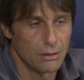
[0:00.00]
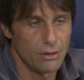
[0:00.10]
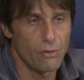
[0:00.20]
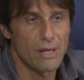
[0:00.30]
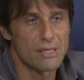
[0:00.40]

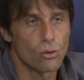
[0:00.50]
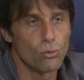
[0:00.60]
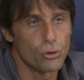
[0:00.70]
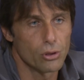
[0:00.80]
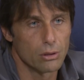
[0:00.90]
right
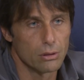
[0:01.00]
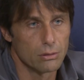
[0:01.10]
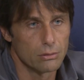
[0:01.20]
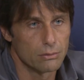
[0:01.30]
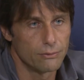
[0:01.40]

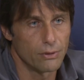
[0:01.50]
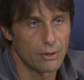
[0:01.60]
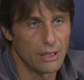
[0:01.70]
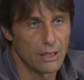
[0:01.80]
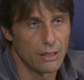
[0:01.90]
solution for
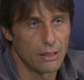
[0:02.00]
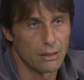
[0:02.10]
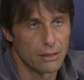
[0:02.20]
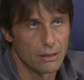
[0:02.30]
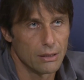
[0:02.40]
the
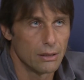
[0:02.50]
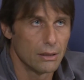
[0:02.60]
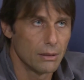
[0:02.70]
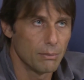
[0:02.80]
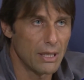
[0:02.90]

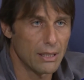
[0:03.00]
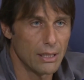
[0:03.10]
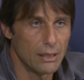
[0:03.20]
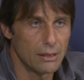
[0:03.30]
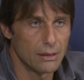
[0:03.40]

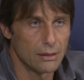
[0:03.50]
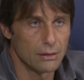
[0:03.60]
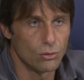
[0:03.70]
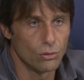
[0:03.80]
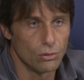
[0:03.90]
market
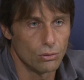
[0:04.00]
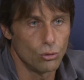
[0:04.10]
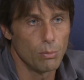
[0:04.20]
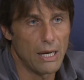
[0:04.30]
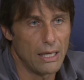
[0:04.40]

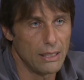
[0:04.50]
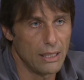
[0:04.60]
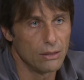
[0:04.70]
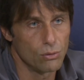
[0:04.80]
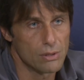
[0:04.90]
to buy
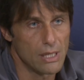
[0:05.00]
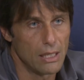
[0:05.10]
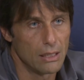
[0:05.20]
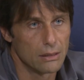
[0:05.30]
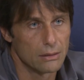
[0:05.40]
and to sell.